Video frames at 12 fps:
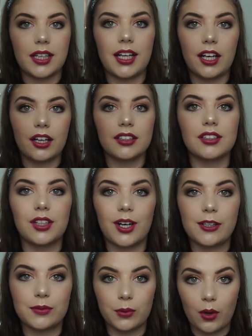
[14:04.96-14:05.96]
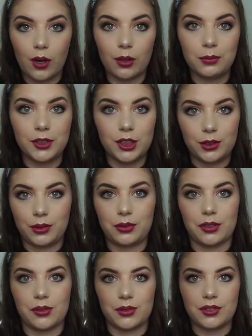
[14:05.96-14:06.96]
a lot of warm
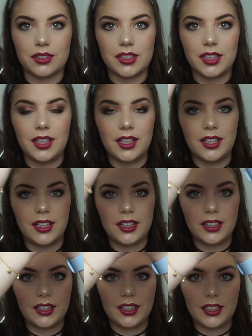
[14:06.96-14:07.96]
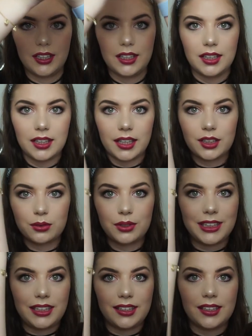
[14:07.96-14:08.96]
neutrals I don't
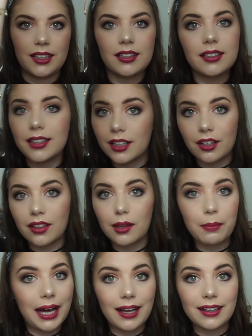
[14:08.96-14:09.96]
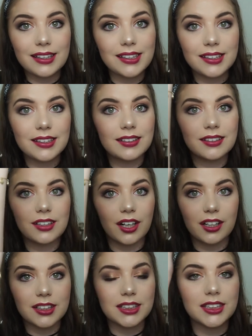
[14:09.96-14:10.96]
need another palette
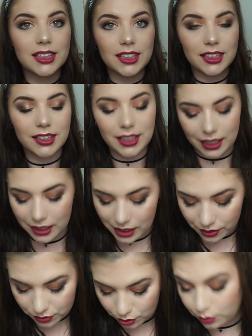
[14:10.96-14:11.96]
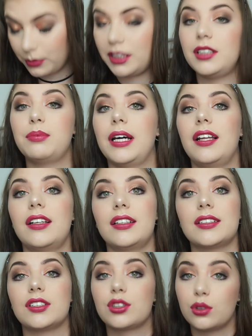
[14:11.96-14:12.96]
honestly I have so many
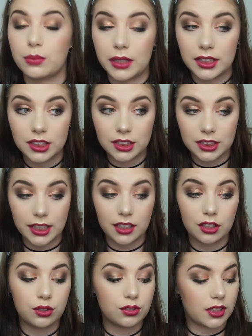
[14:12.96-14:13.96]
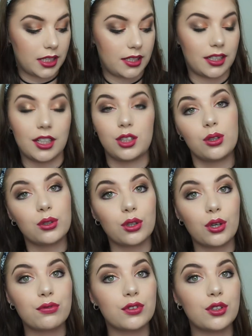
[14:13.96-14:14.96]
palettes and so many shadows and I don't
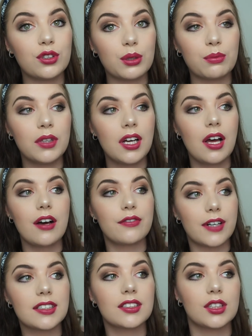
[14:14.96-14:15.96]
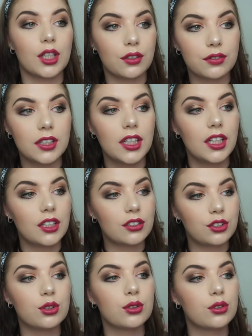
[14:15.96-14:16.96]
go through them fast enough
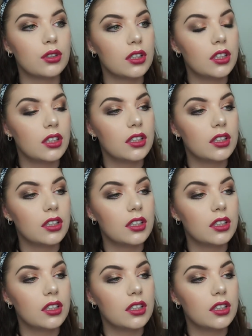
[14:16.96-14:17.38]
to